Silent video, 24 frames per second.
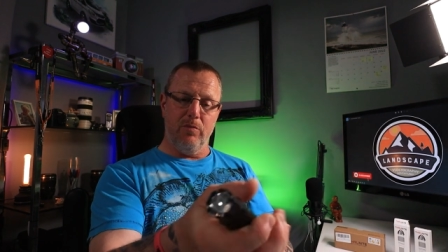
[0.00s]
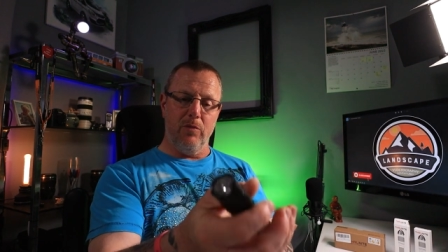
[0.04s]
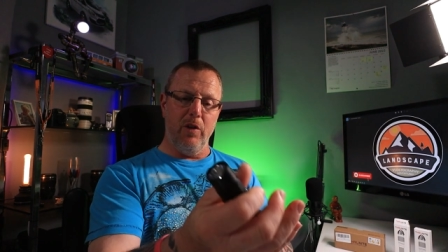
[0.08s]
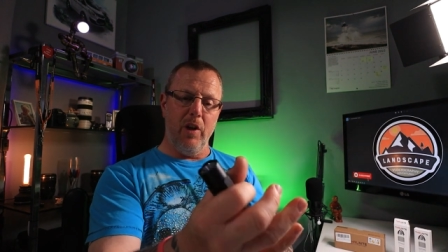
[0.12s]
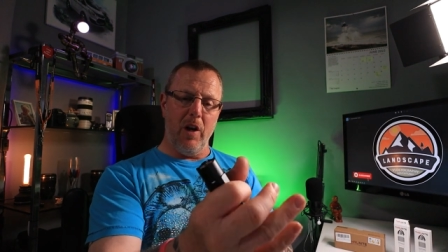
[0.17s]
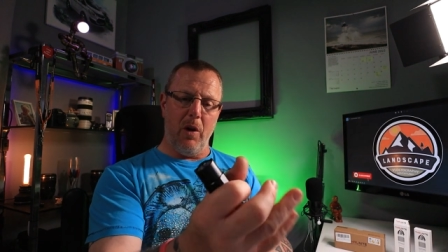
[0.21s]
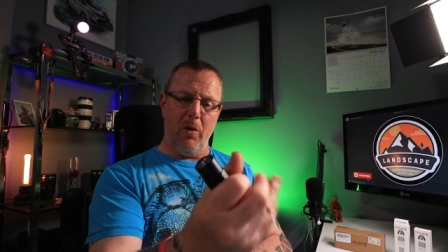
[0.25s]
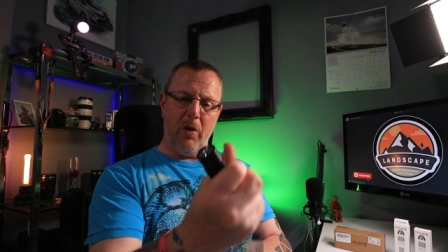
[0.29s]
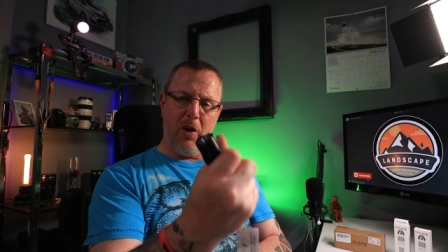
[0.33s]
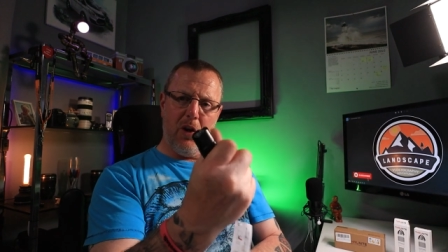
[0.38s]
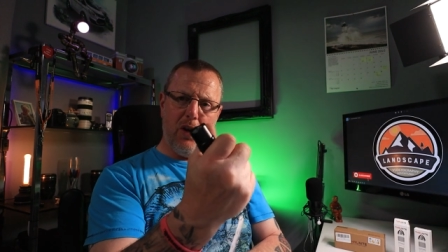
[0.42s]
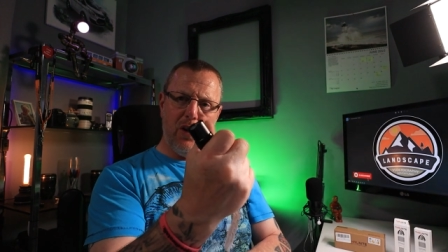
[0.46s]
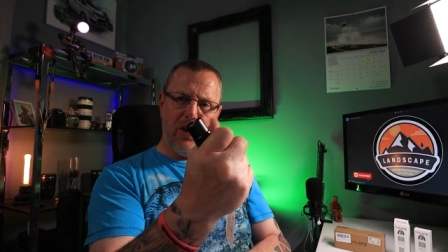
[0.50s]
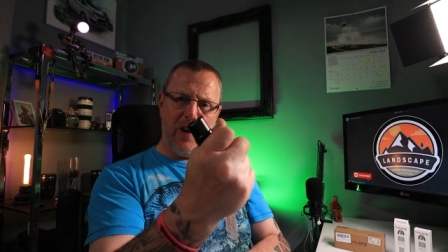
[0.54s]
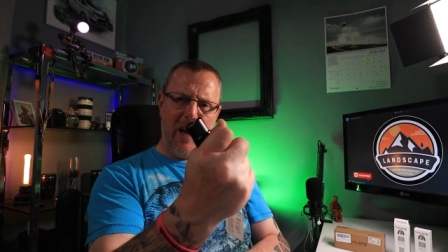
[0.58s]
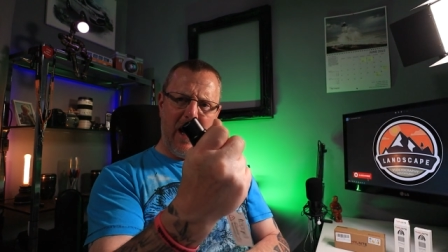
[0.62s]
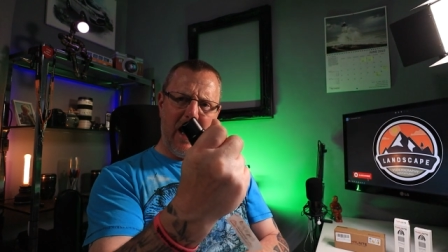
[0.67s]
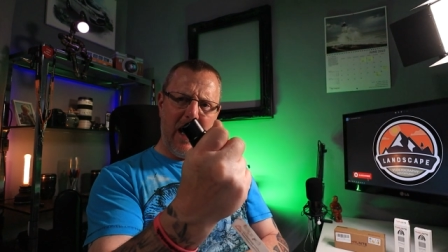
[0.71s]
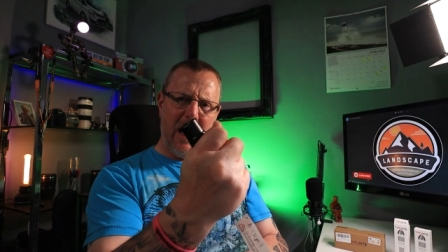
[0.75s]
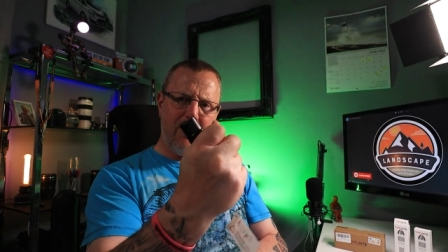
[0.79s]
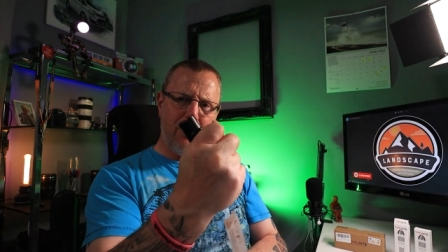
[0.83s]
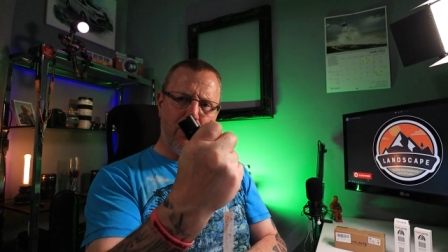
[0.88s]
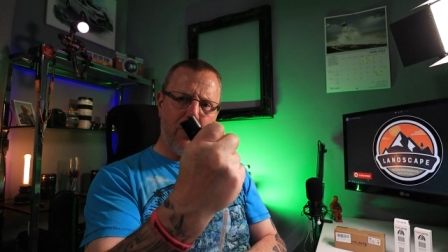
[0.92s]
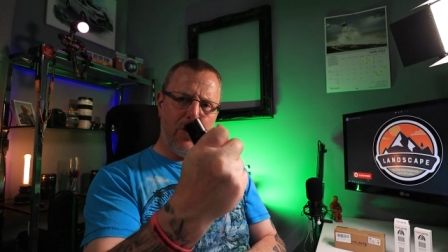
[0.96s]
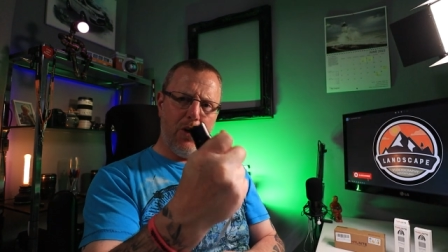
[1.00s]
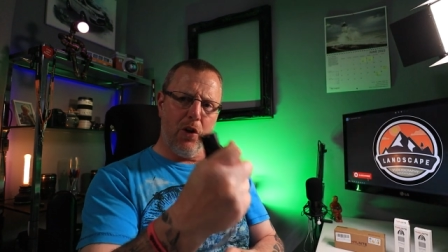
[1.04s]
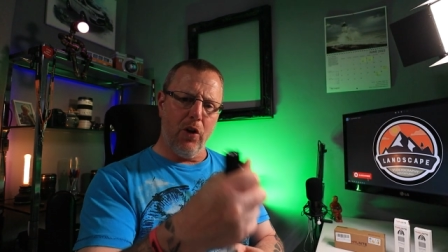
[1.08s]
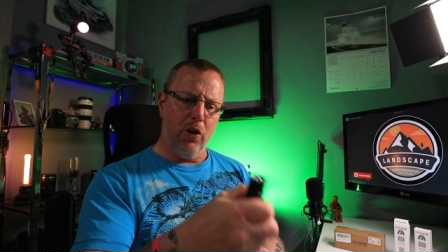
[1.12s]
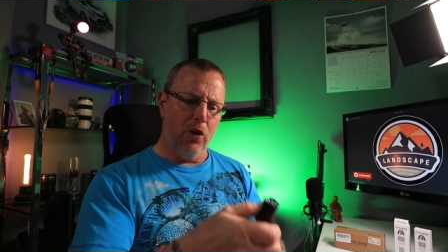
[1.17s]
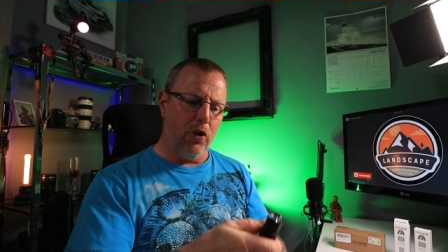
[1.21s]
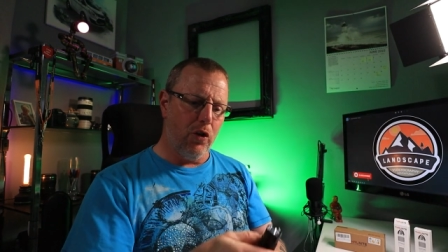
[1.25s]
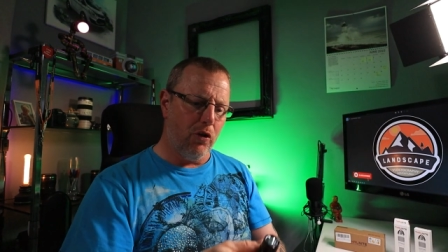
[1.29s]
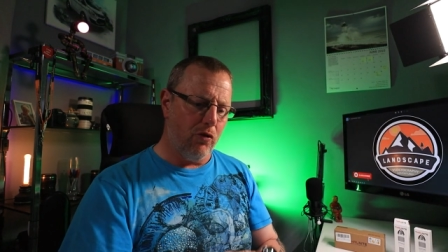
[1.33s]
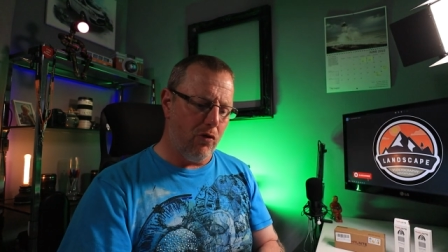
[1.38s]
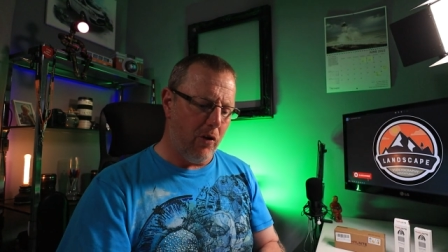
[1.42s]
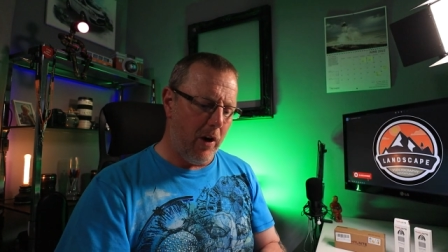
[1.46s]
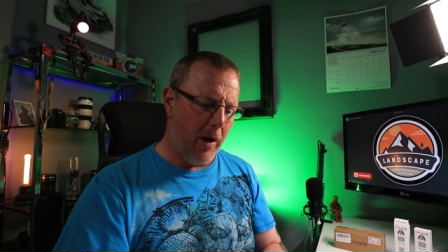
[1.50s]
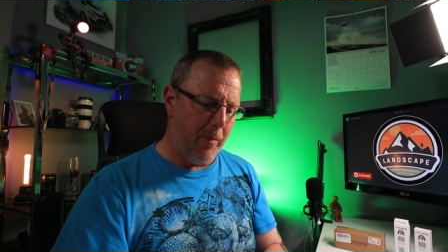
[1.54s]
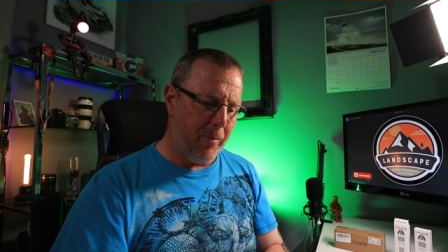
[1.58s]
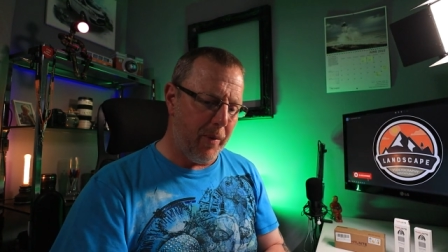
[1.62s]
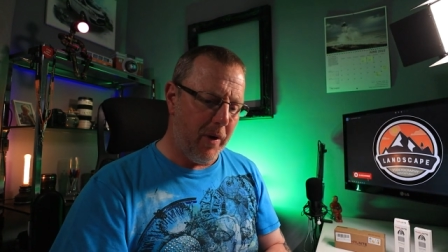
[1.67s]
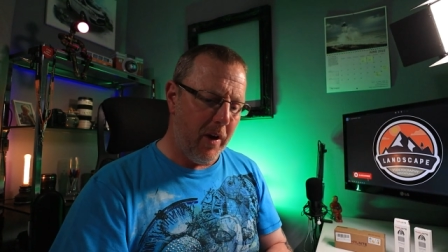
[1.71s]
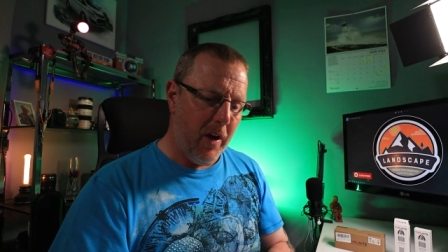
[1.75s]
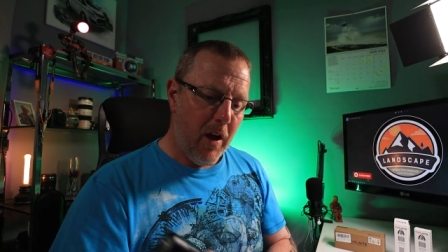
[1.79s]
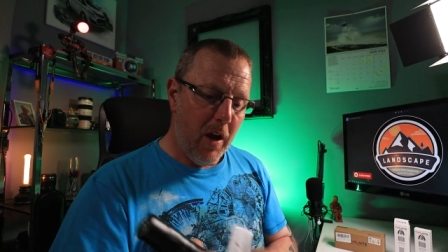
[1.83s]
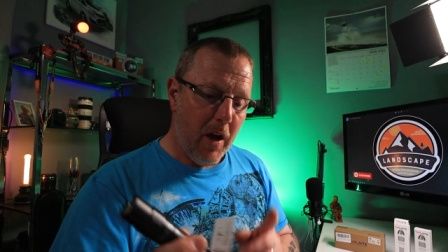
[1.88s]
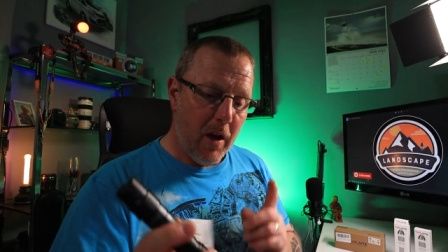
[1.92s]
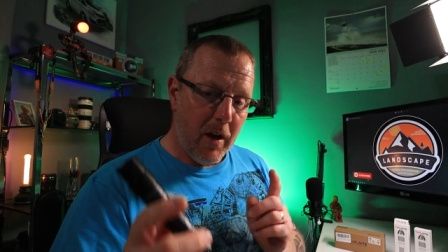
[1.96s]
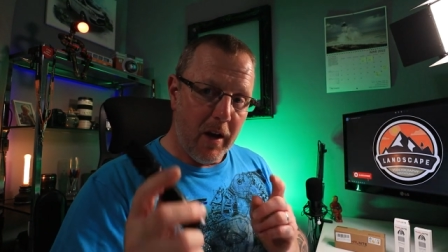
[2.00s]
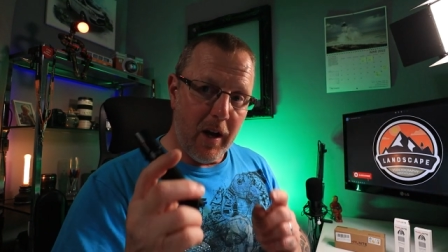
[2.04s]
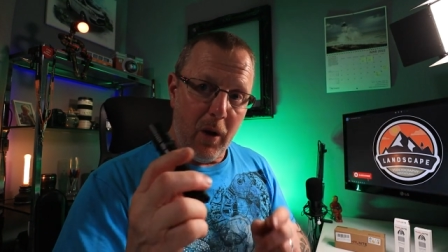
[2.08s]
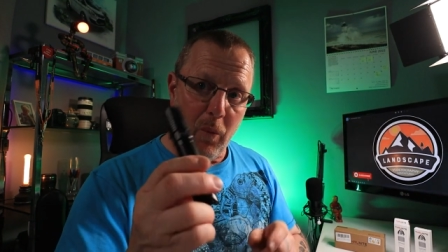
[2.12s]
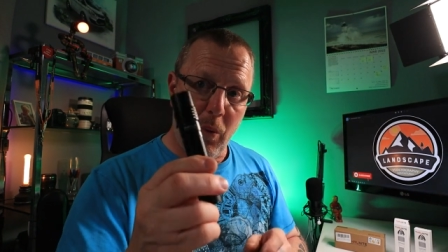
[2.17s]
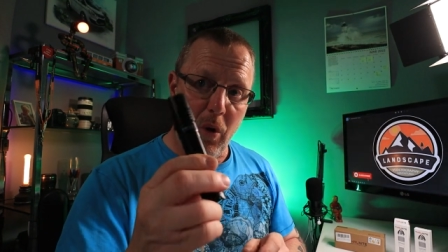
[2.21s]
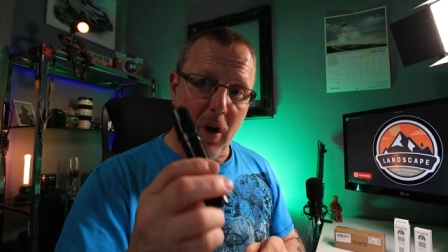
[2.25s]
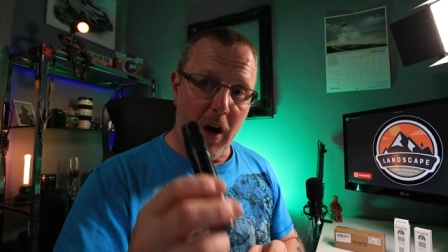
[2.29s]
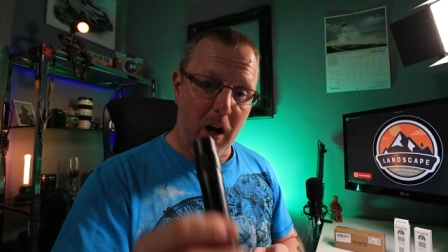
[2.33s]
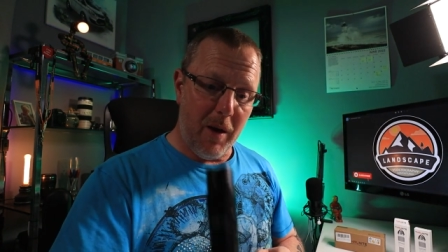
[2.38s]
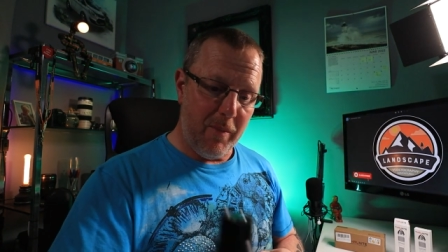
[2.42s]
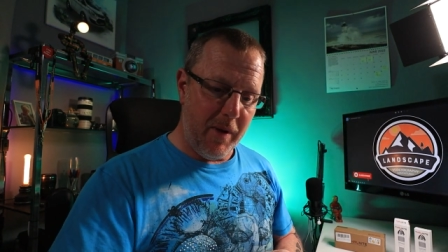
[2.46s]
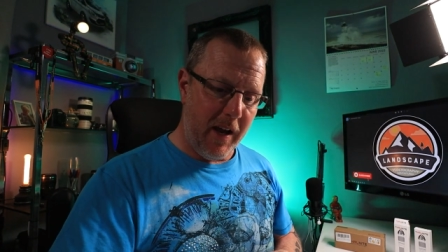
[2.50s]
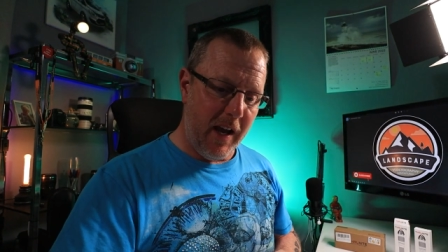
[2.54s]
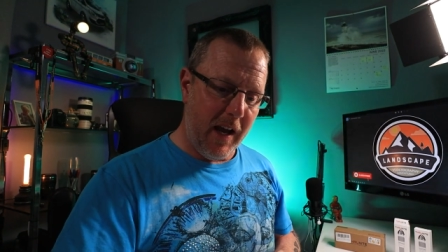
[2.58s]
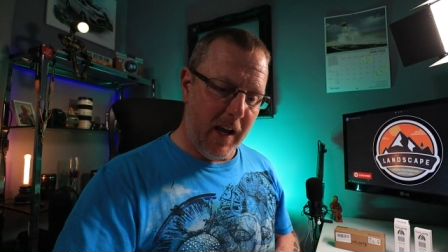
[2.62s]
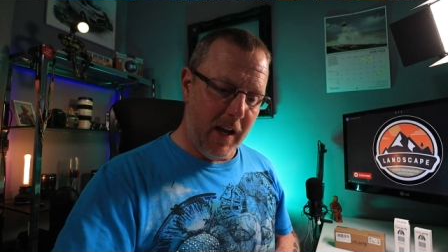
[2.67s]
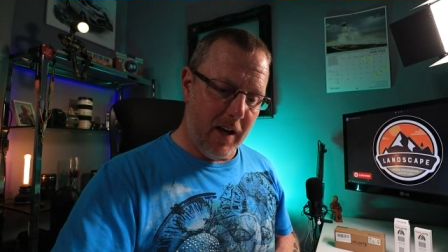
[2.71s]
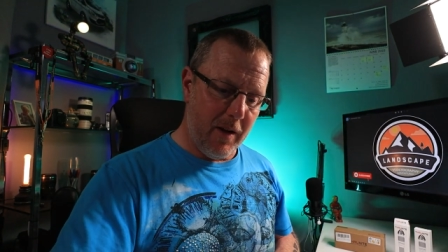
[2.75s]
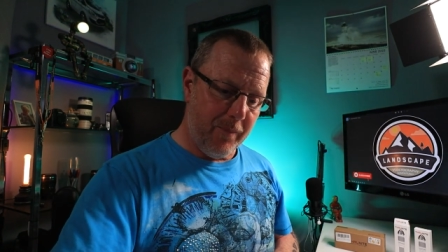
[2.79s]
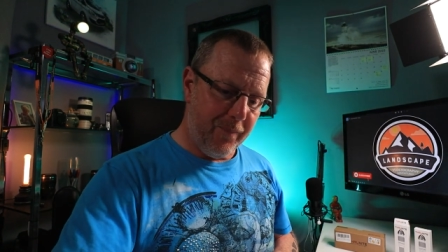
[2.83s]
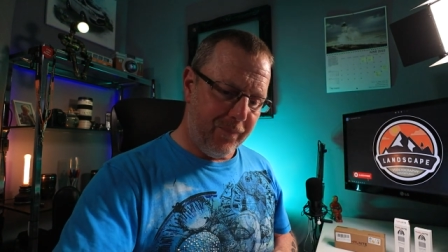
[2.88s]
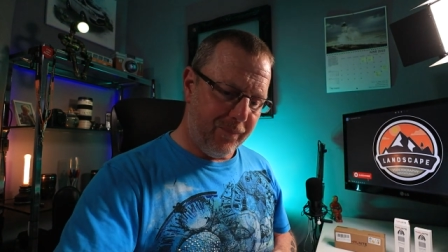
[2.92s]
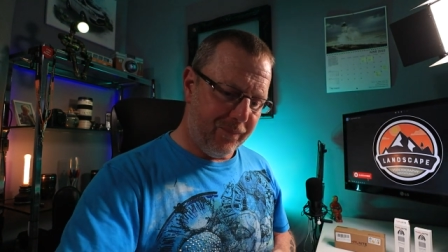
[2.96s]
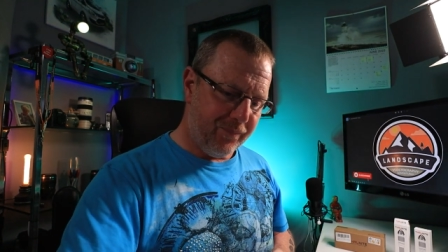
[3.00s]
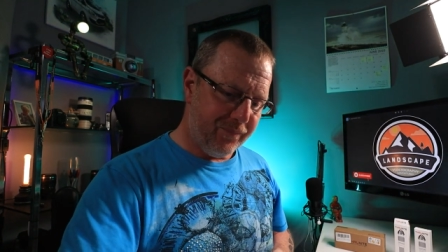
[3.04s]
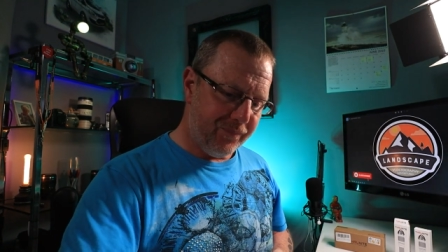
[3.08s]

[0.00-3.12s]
you know, a good handful and a good grip. Now, why I'm here.